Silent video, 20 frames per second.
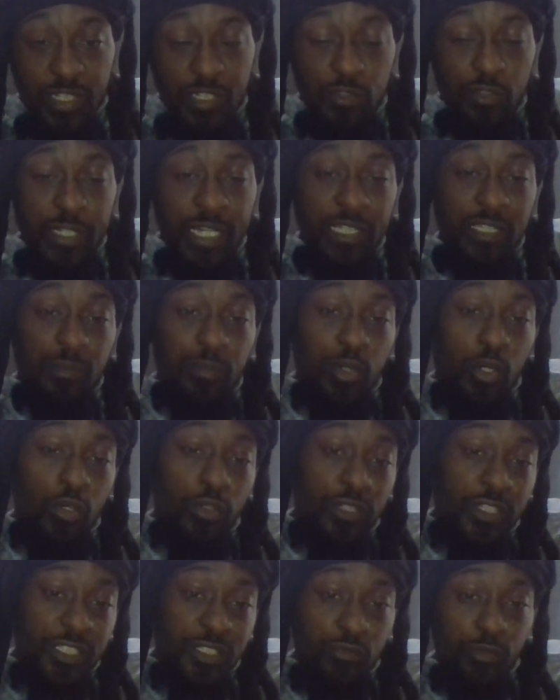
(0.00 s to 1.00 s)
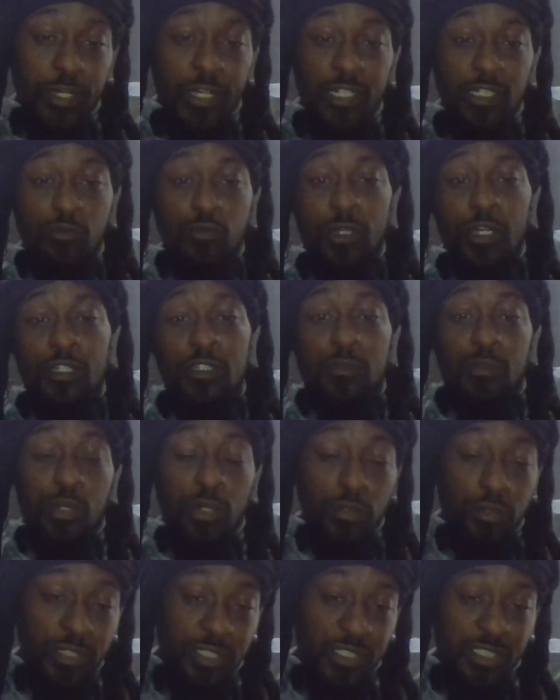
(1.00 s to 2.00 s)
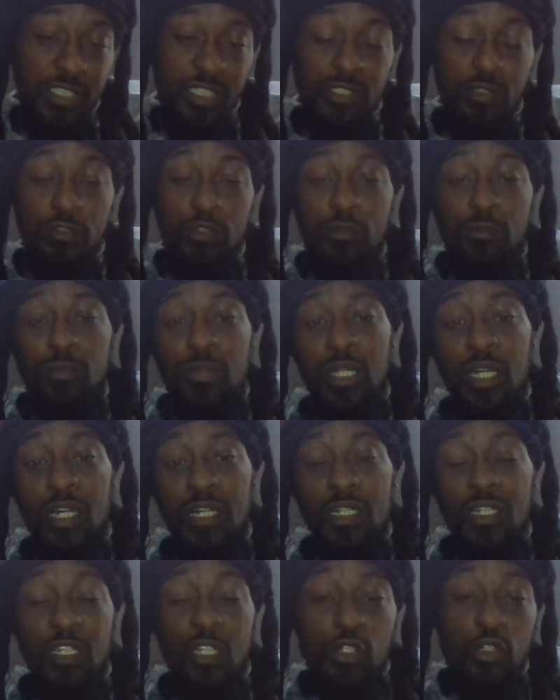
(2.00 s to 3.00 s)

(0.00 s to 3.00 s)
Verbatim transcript: You got the police riding around. The police sitting on the block.